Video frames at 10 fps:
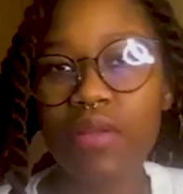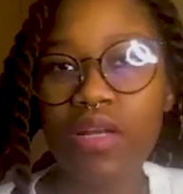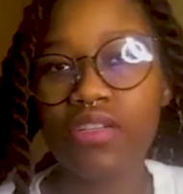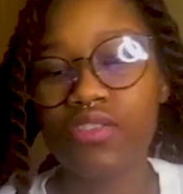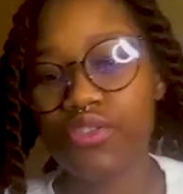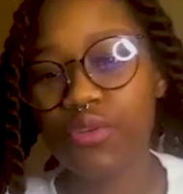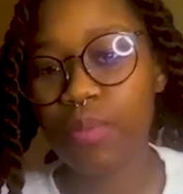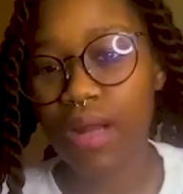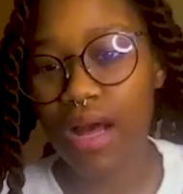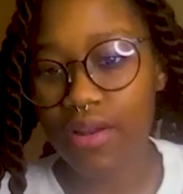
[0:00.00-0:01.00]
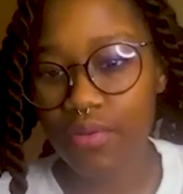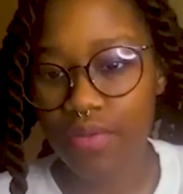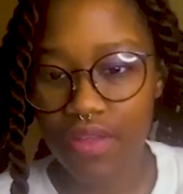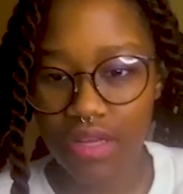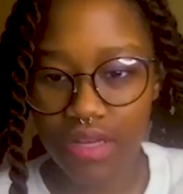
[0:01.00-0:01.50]
I do, but I don't
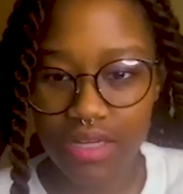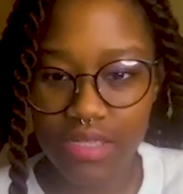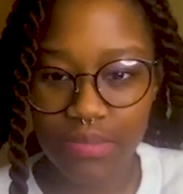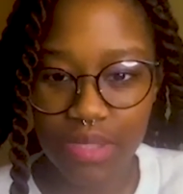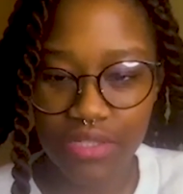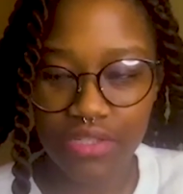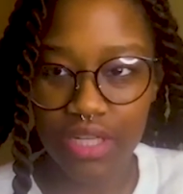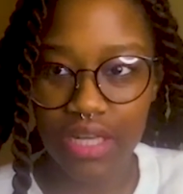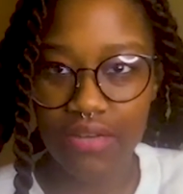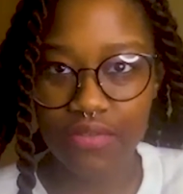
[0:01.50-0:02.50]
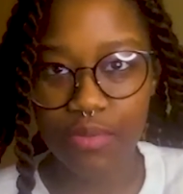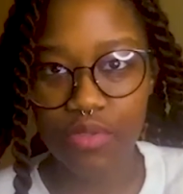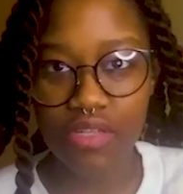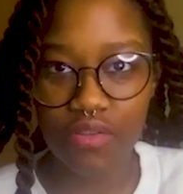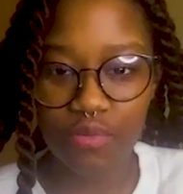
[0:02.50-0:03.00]
think as much. I've
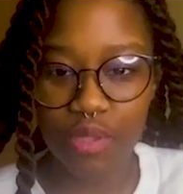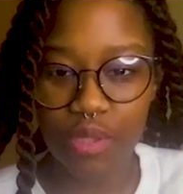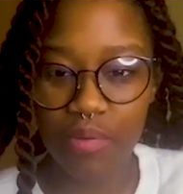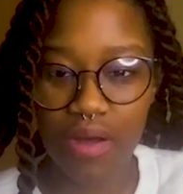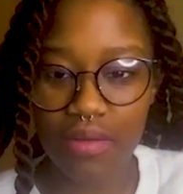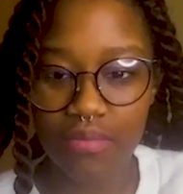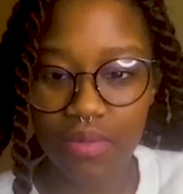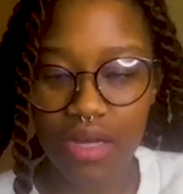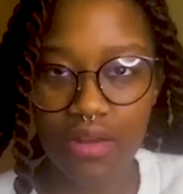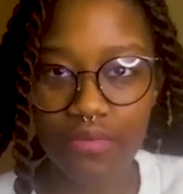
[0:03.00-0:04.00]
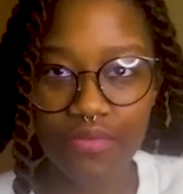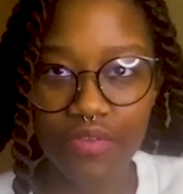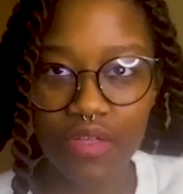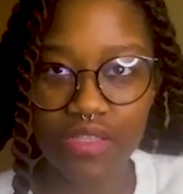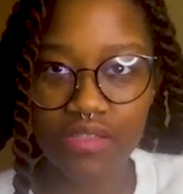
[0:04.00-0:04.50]
spoken to other people, I don't
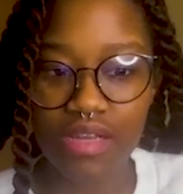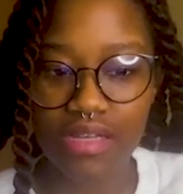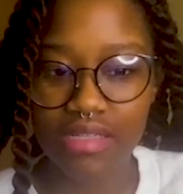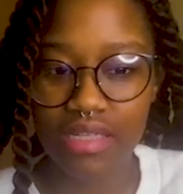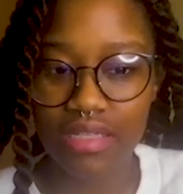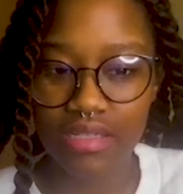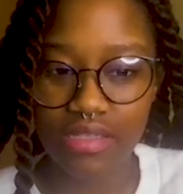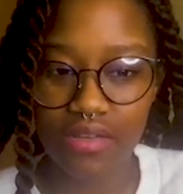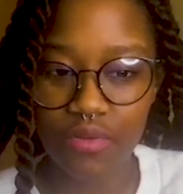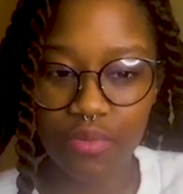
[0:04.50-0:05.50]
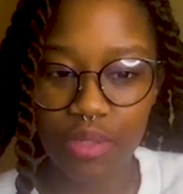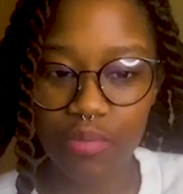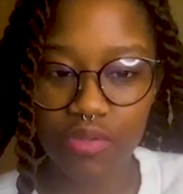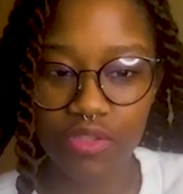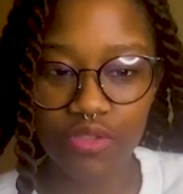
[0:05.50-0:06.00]
feel as isolated as other
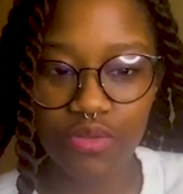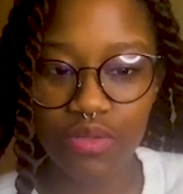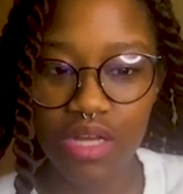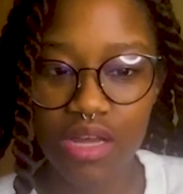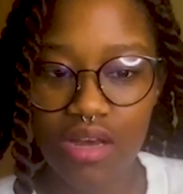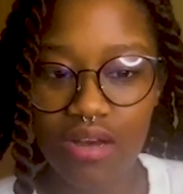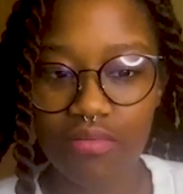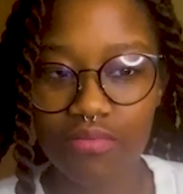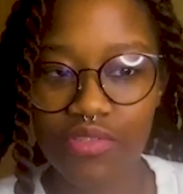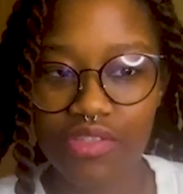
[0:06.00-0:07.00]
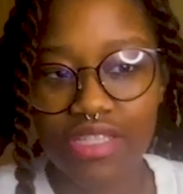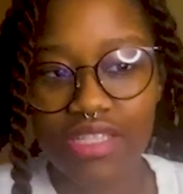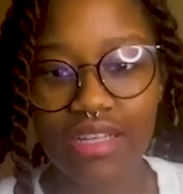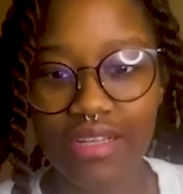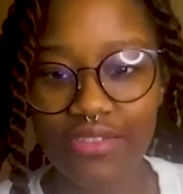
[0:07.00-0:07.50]
people do, just
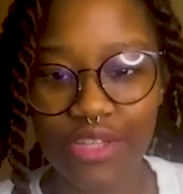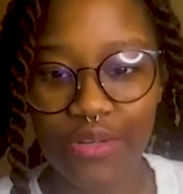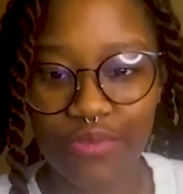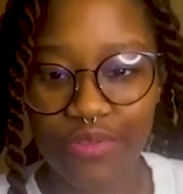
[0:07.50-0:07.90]
because I generally